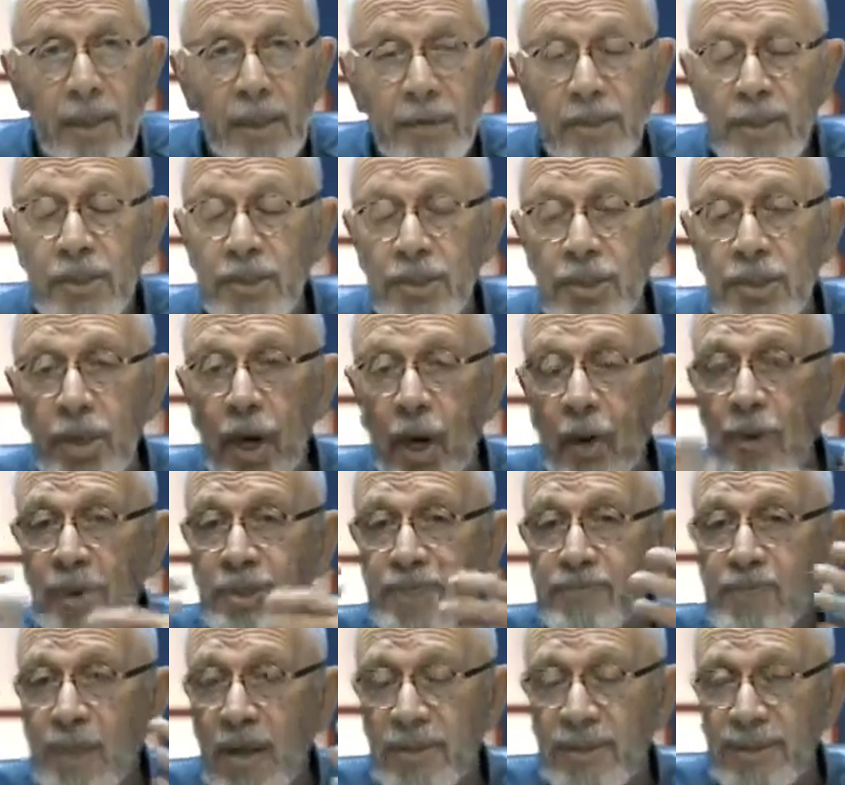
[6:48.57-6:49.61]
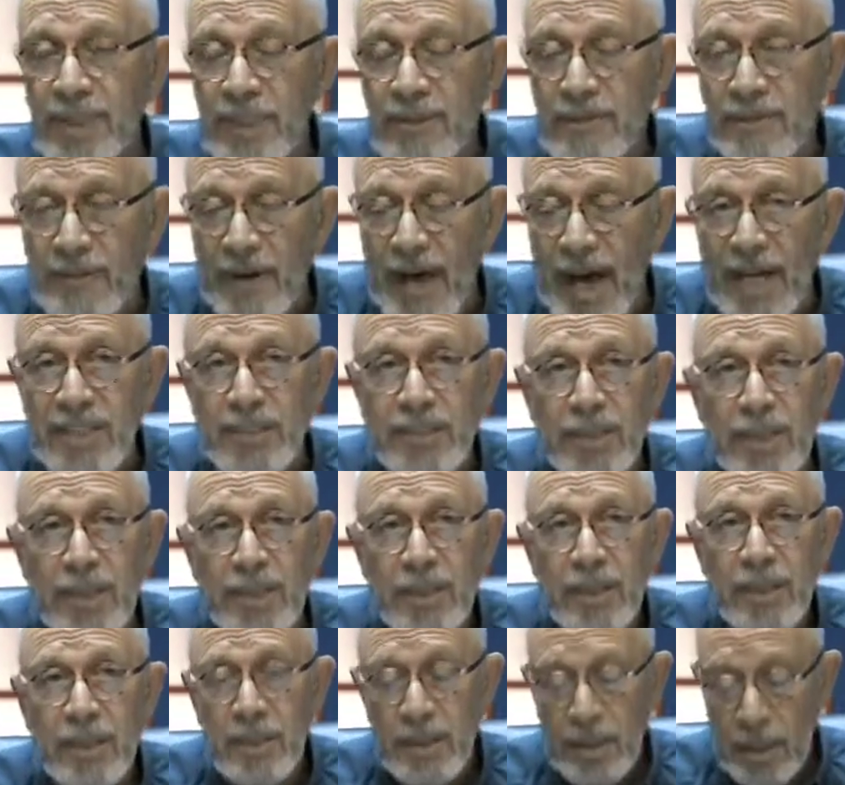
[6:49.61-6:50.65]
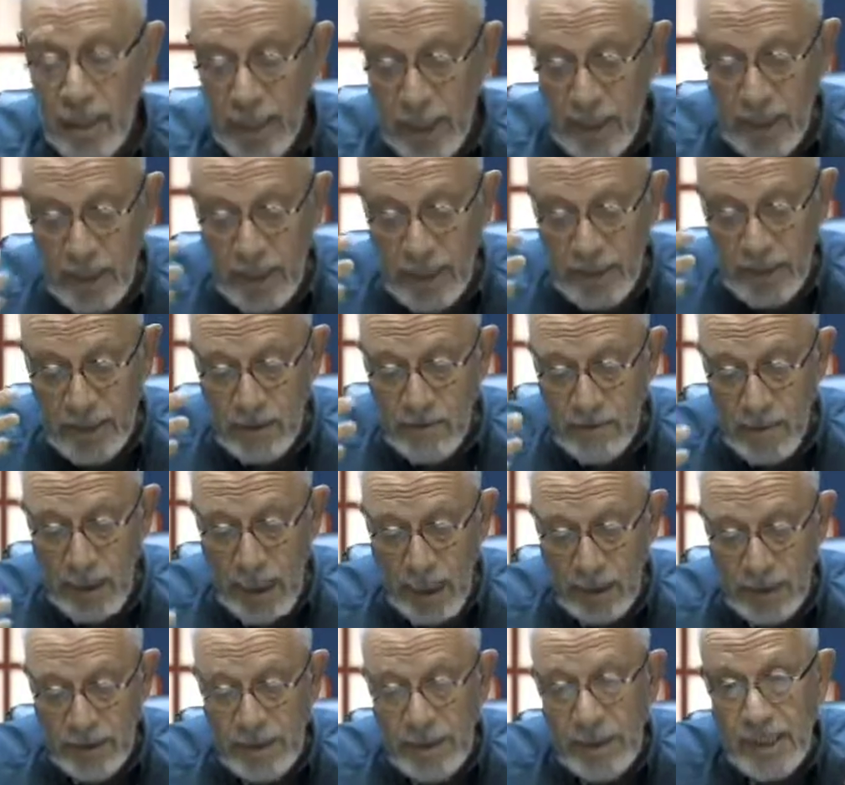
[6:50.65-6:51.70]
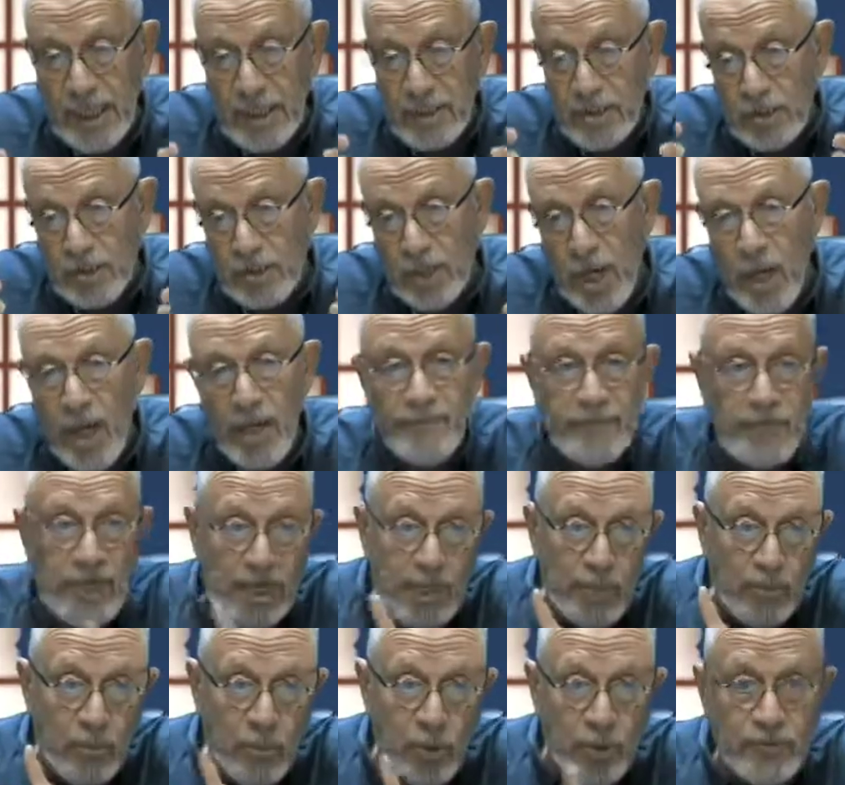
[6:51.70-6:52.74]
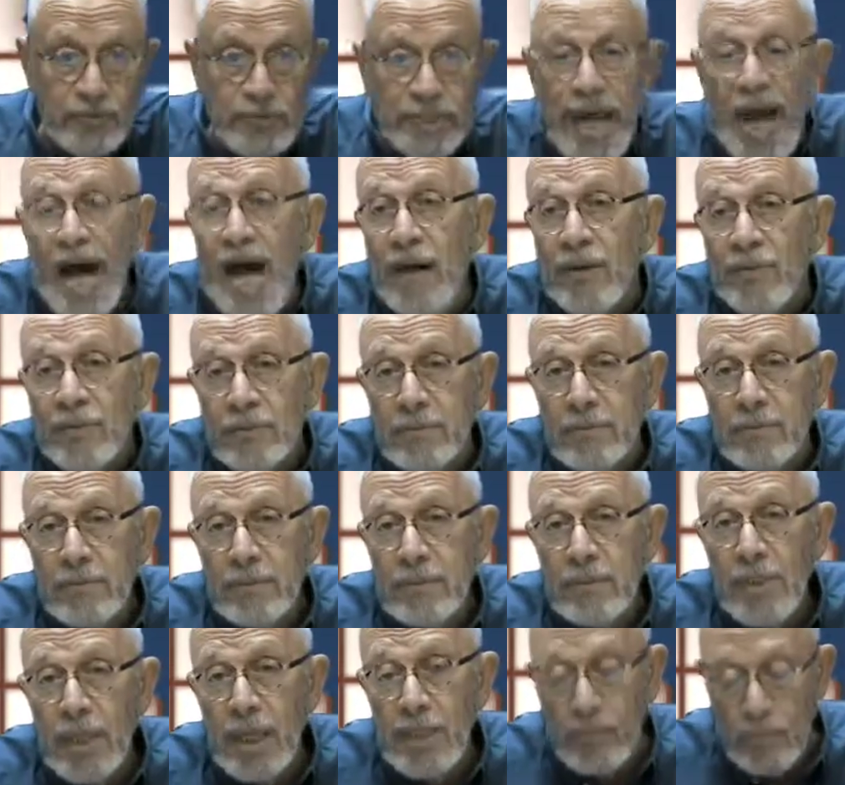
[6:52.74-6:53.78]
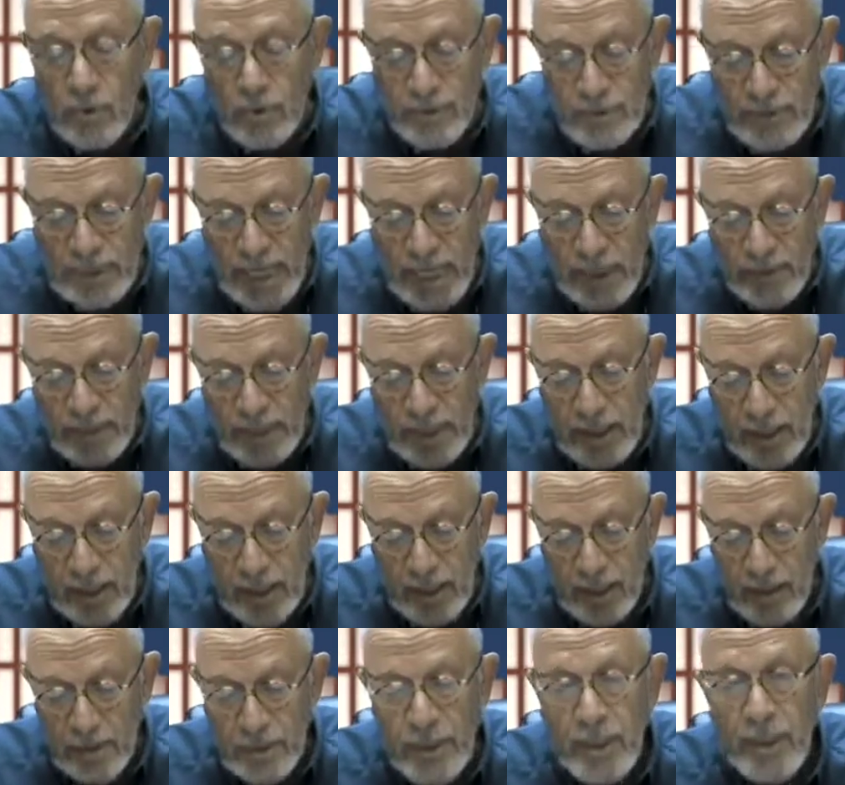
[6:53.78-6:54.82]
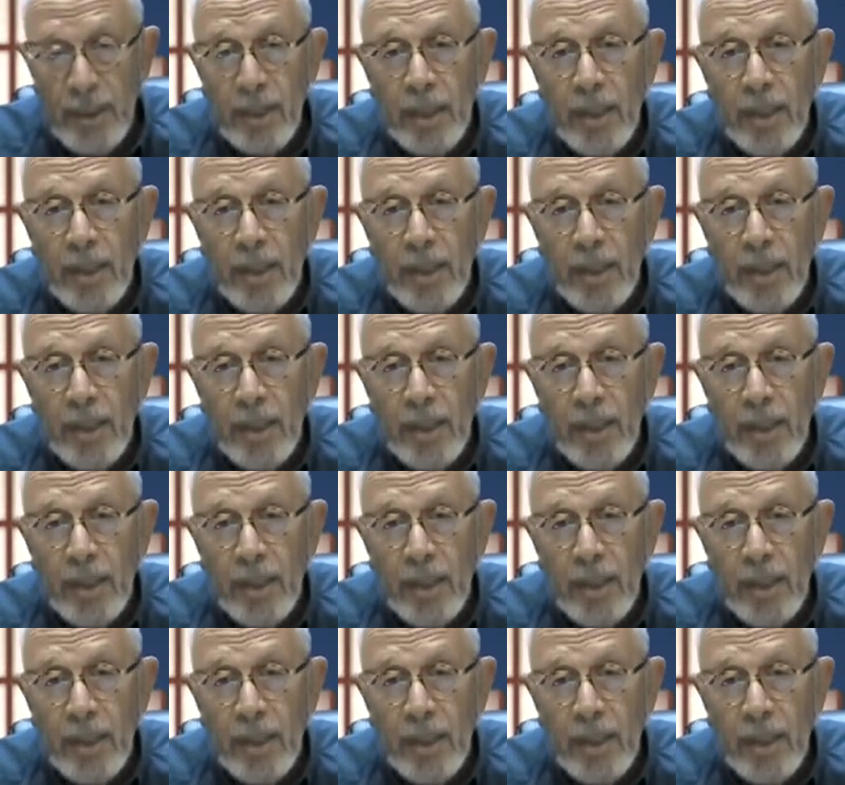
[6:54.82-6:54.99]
The snow is melting faster, and as it melts, it gets soft and it moves down. It moves down the earth.